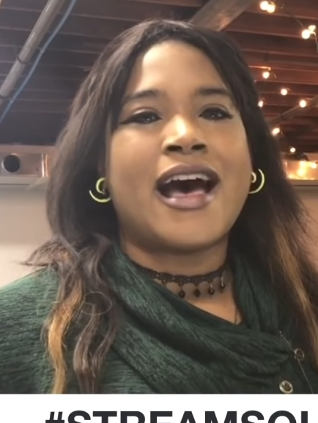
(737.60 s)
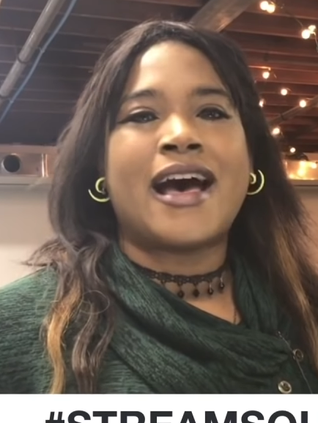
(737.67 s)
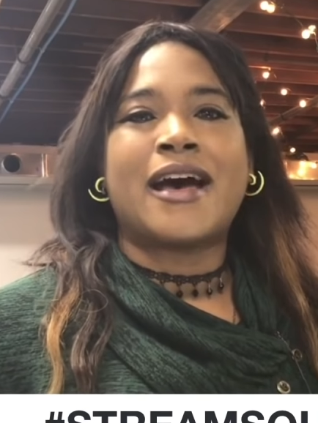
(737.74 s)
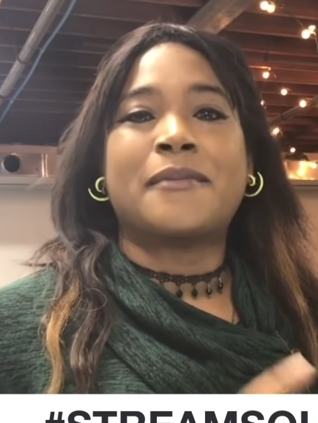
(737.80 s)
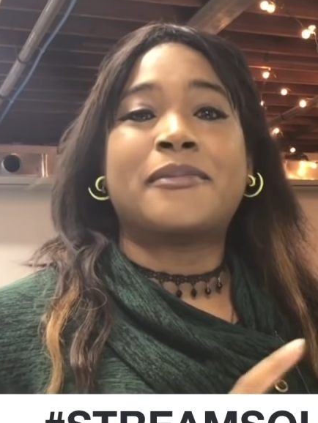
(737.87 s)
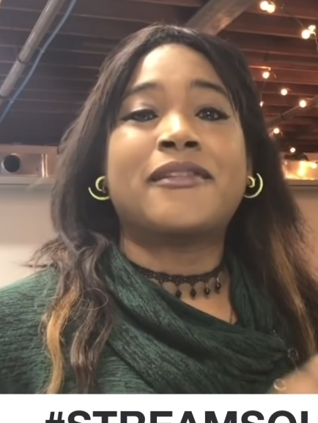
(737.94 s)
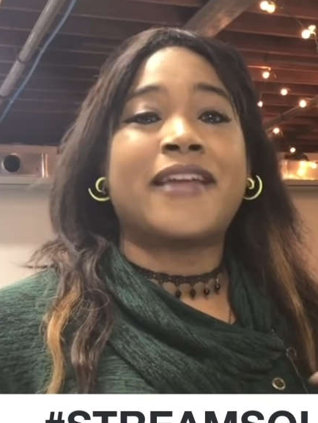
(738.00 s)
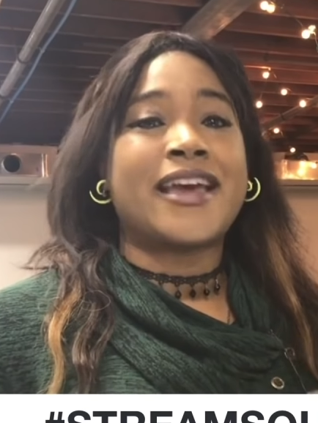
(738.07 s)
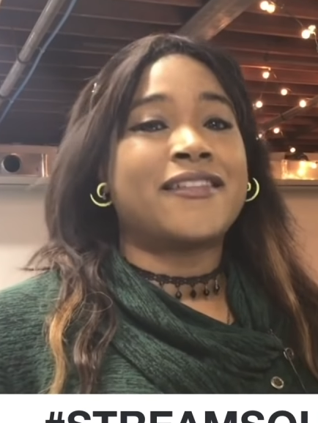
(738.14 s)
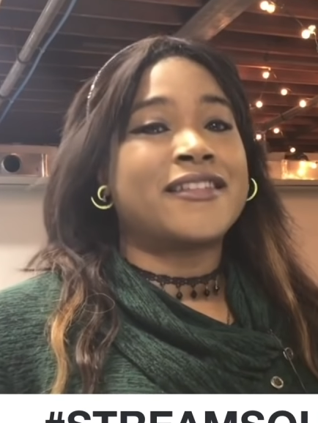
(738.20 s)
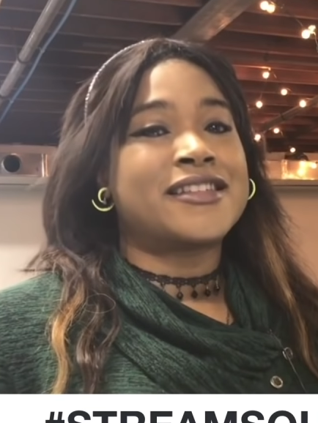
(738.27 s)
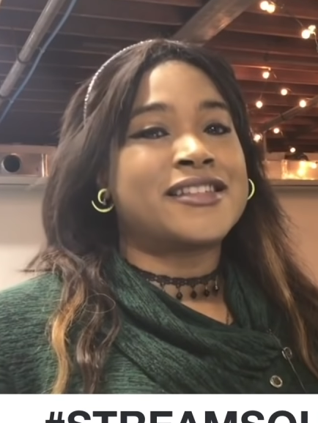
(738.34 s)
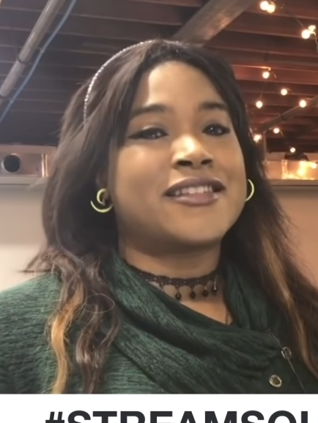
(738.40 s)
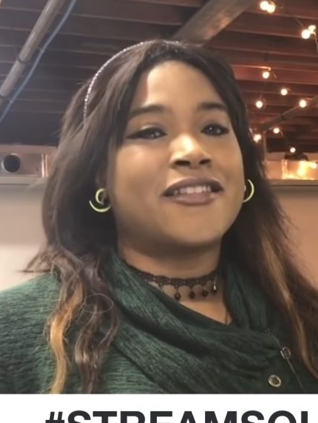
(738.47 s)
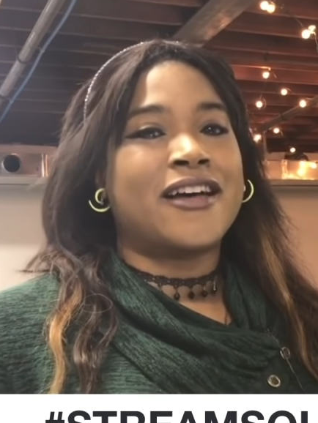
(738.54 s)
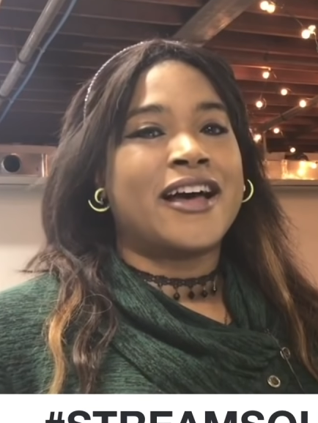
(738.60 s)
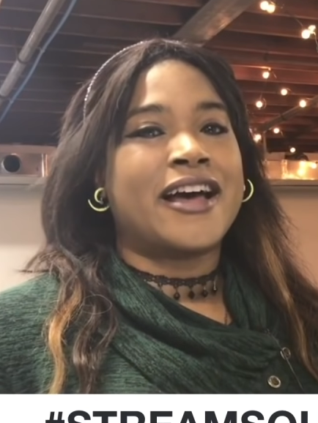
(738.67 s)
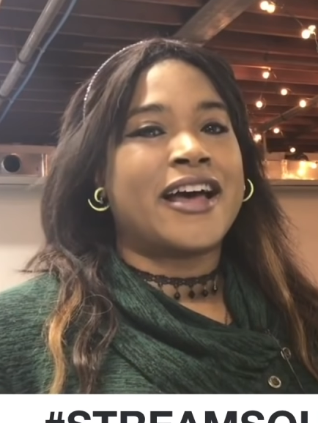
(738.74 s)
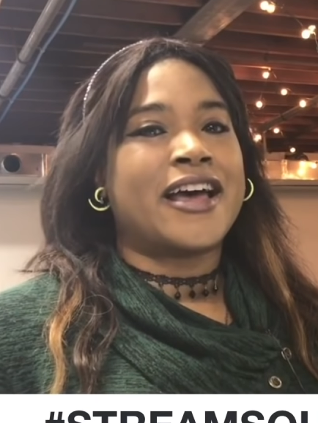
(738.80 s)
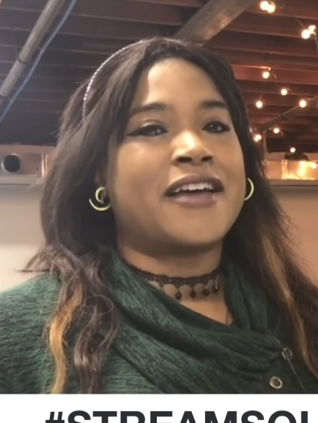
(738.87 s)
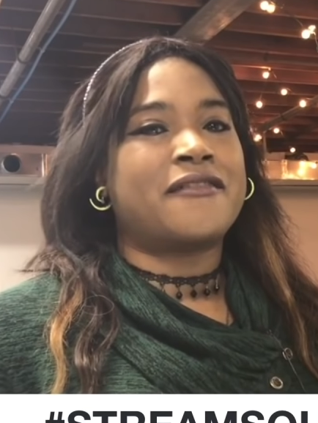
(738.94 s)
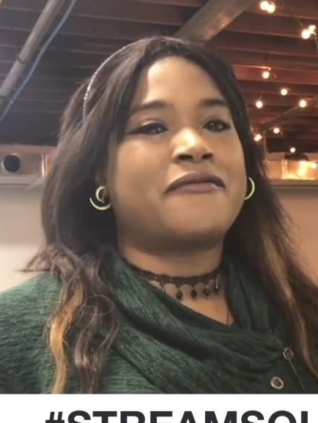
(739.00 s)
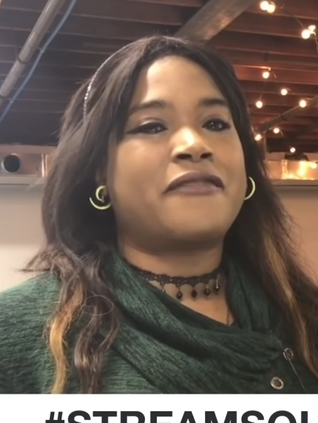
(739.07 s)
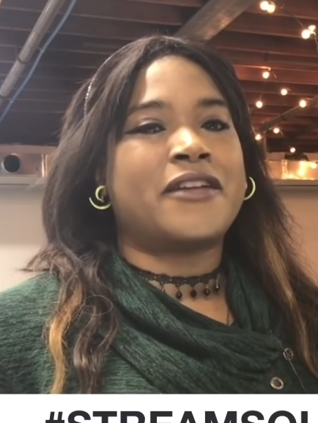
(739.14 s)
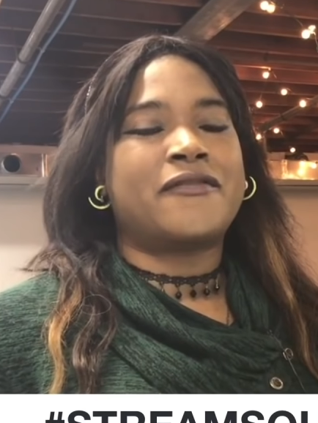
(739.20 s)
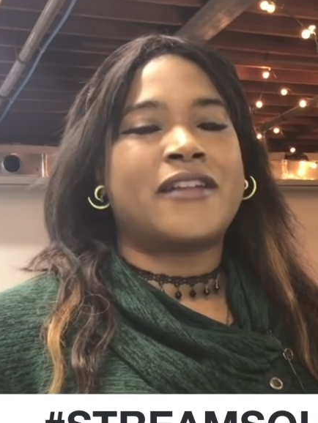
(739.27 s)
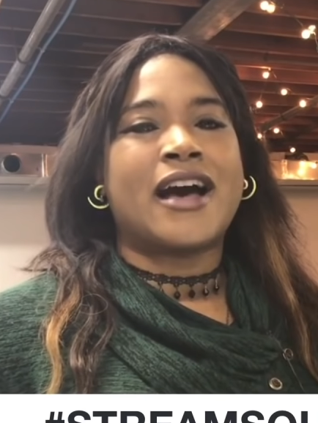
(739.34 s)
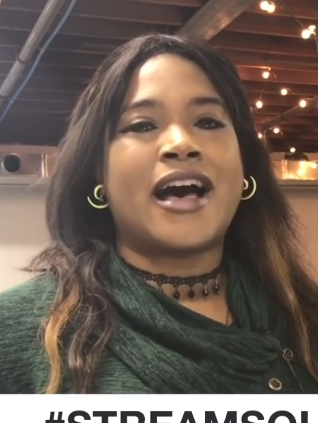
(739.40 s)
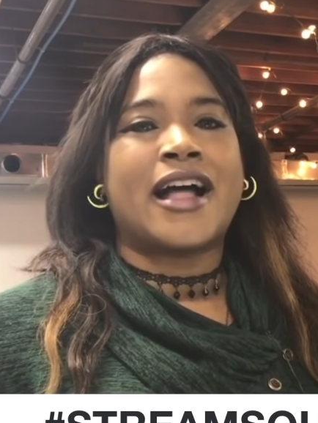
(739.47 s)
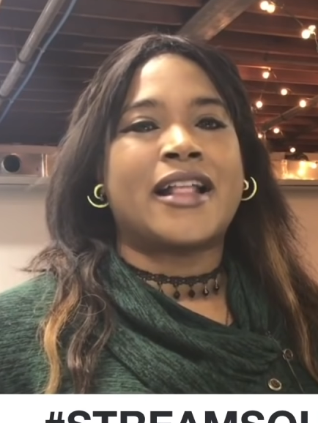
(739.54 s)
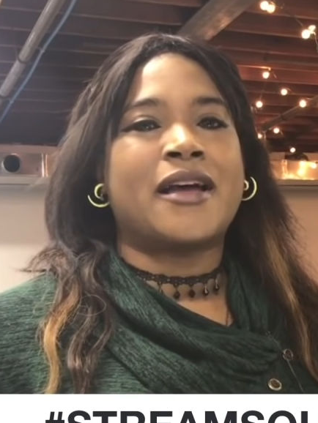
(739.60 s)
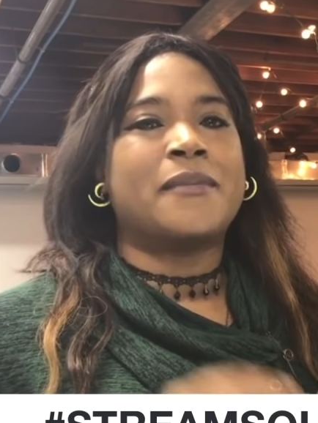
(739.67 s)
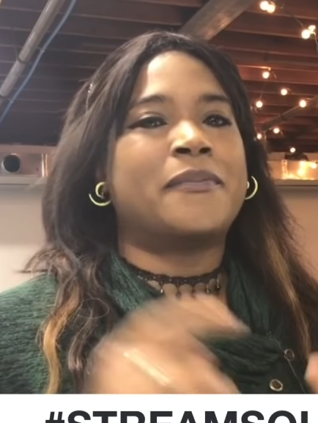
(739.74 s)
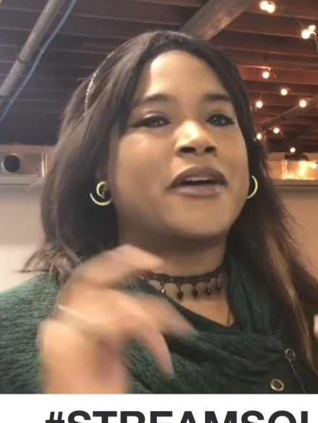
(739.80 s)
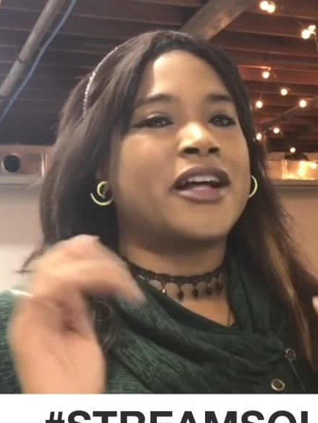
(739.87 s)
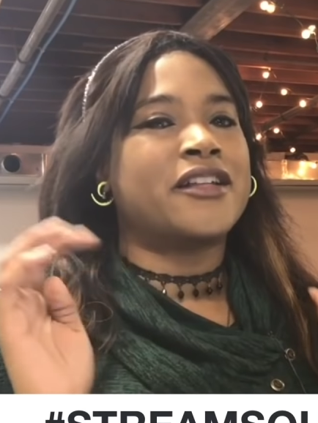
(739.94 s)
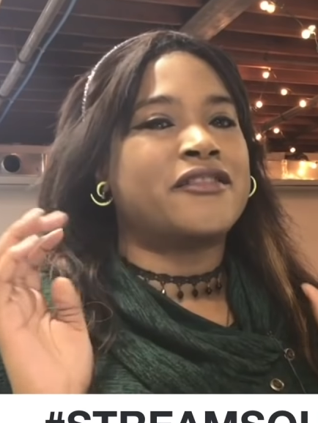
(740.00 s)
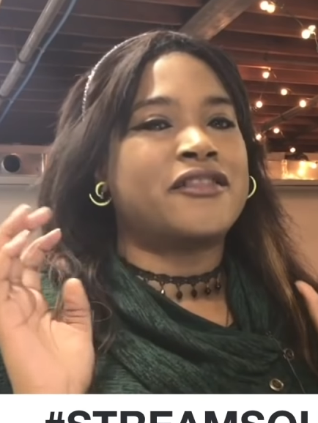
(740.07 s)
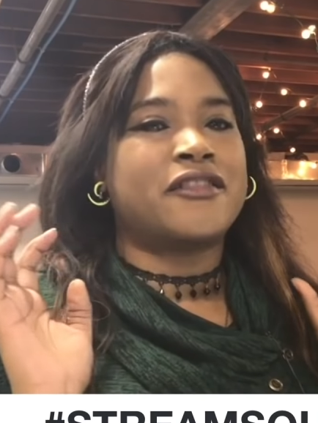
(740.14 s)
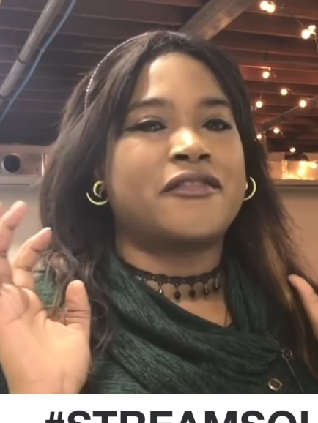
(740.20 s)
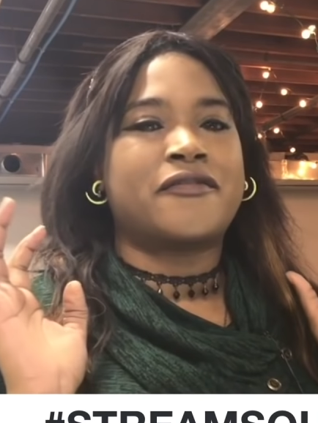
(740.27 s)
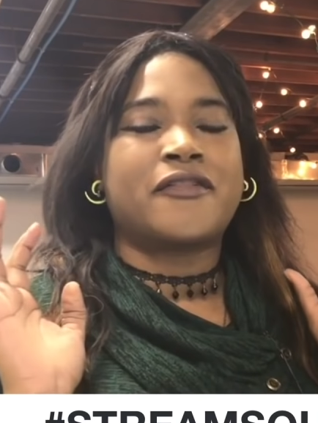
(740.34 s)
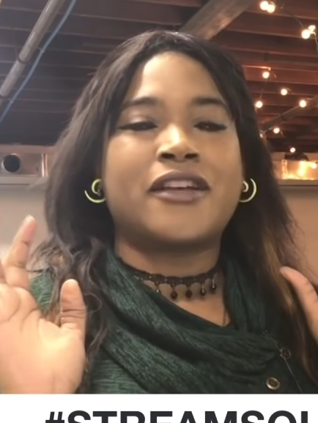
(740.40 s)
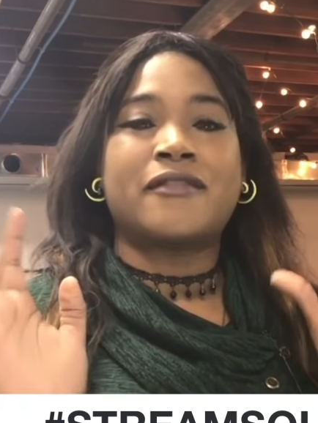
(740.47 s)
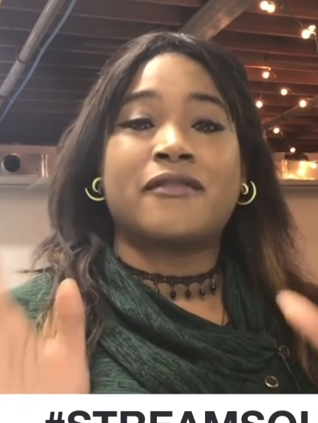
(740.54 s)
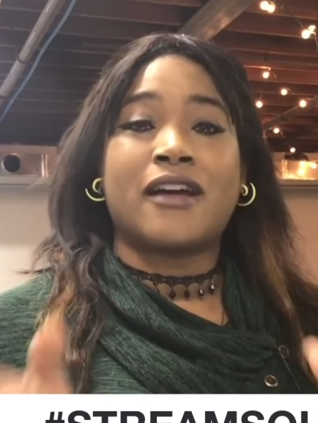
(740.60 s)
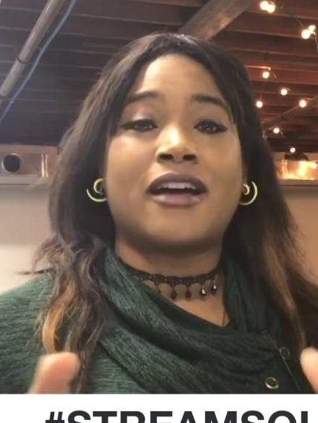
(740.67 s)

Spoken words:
Playlist Live. We've got a bunch of